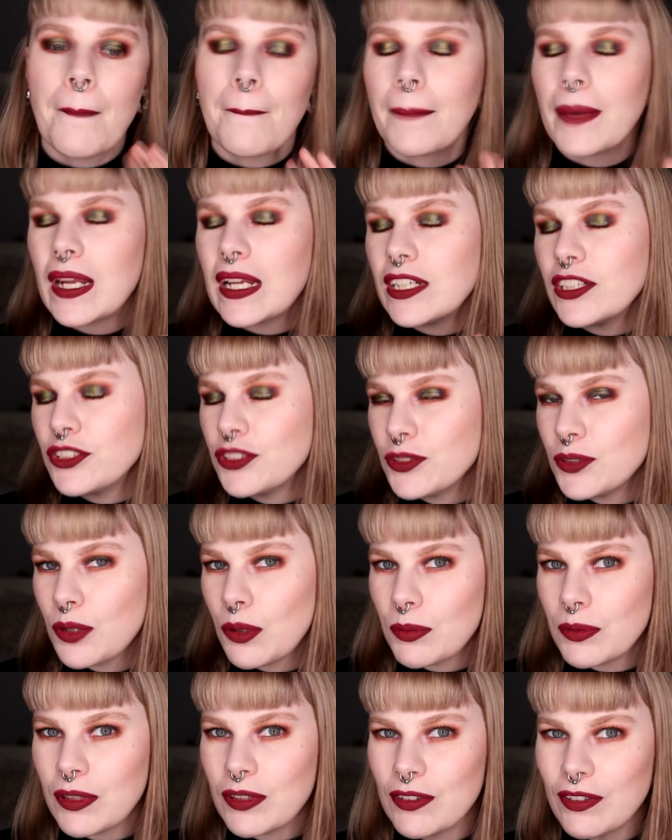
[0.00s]
but I do
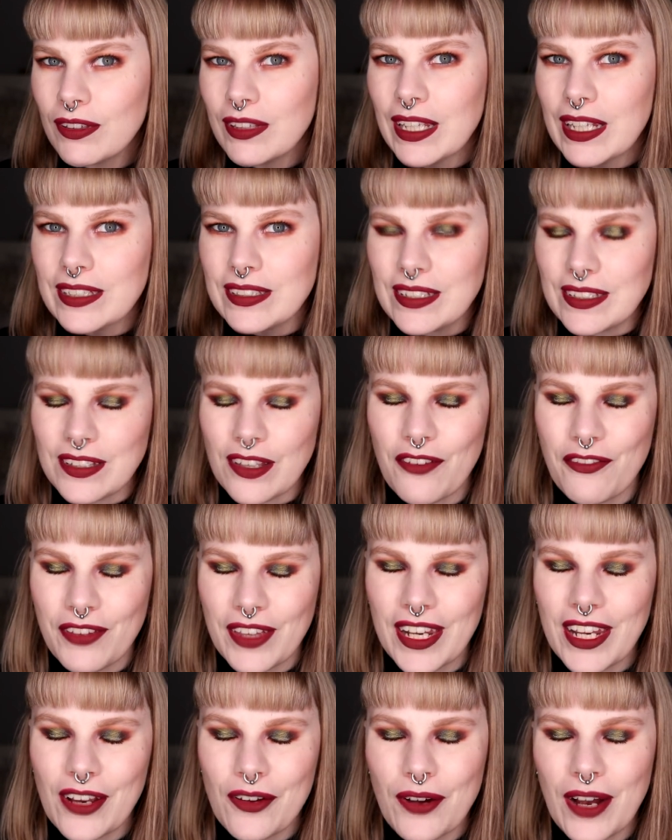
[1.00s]
hope that you like this
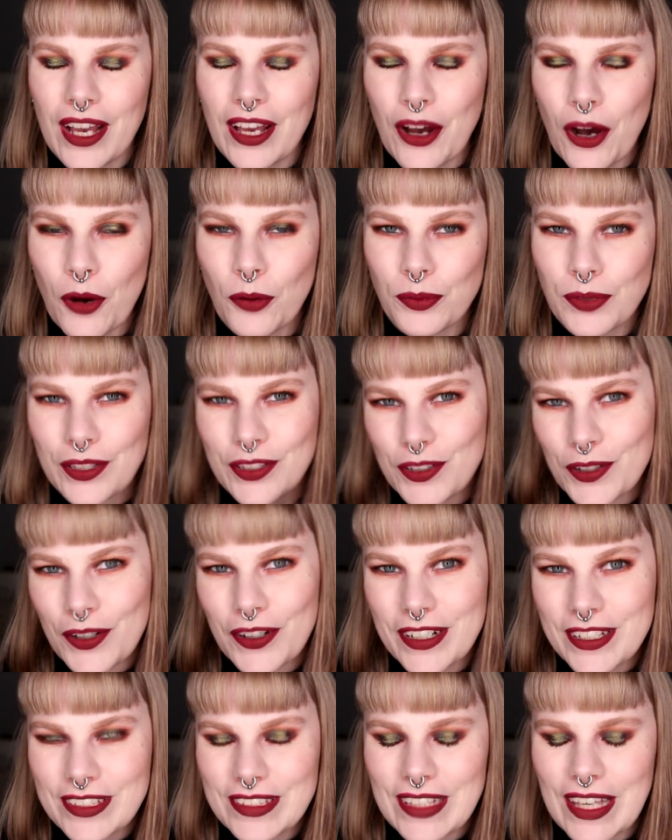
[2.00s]
video I hope that
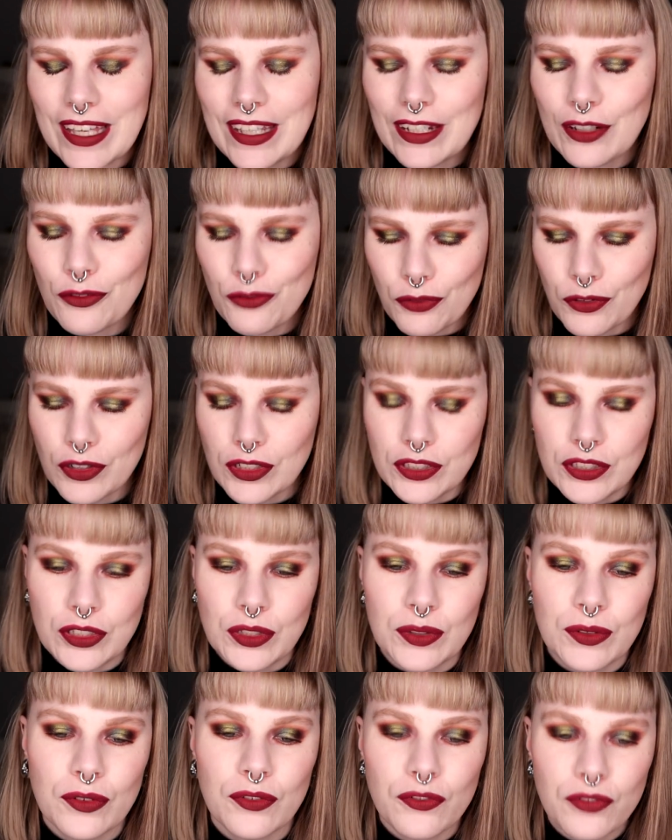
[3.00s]
you're excited for a
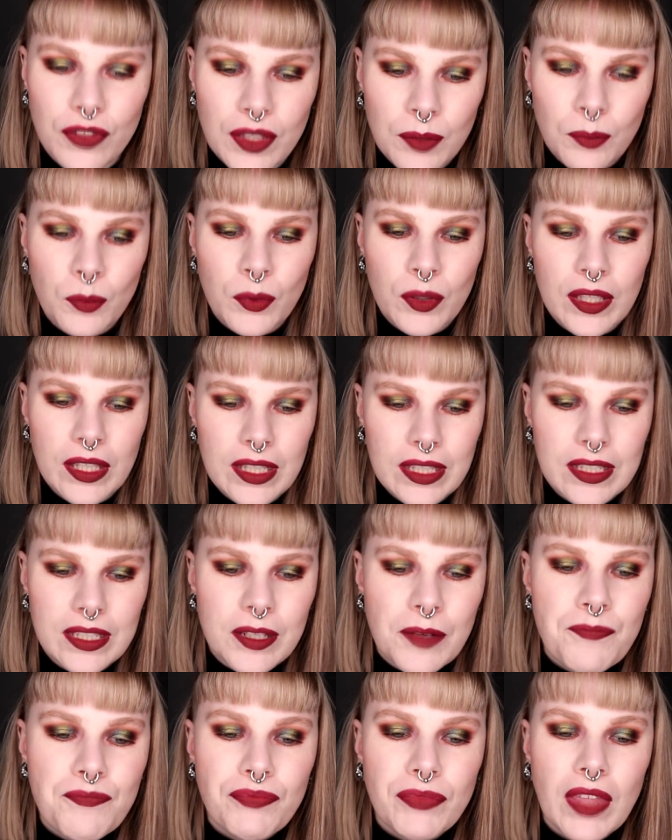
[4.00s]
new theme week